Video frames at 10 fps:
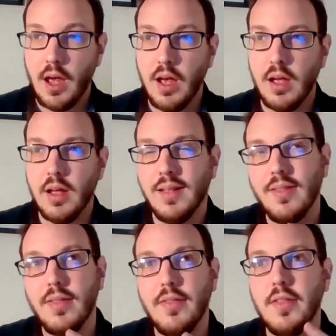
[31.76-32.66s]
are
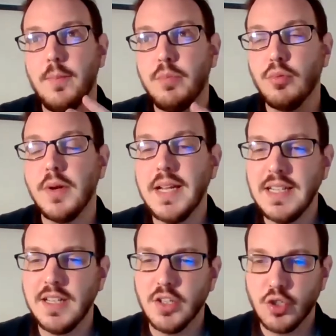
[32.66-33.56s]
the
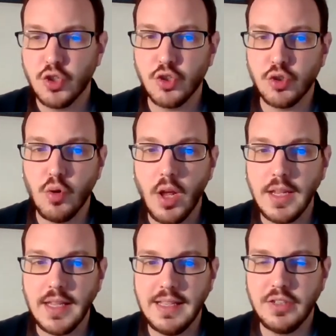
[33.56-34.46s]
brain
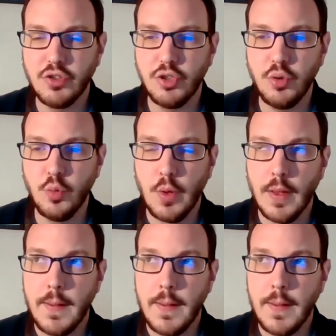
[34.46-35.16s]
trying to